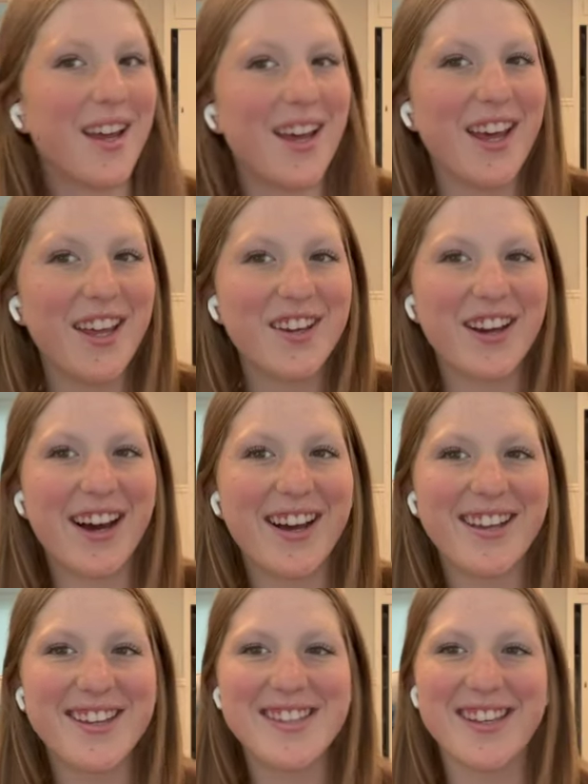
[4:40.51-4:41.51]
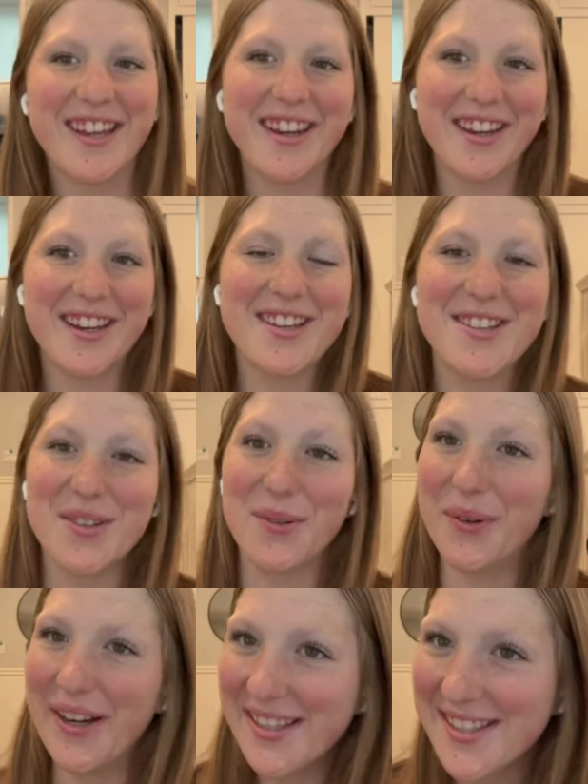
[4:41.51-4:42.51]
Hey you guys, it is
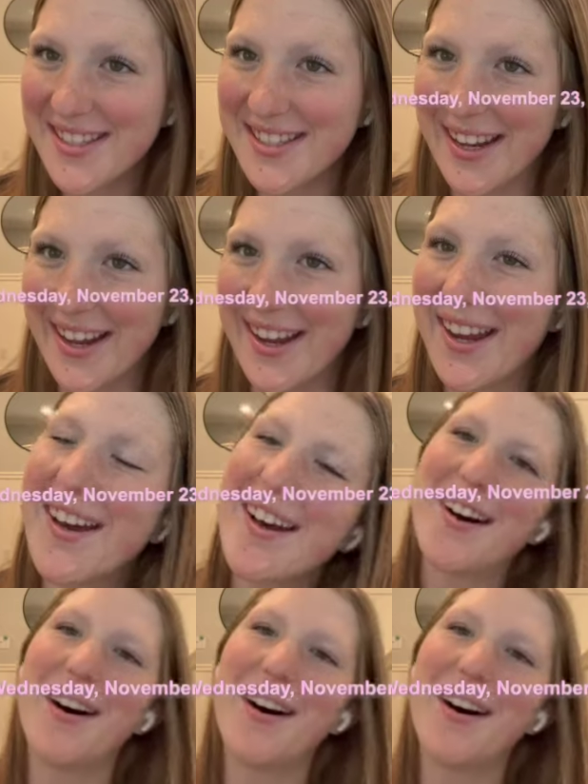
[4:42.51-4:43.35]
Wednesday.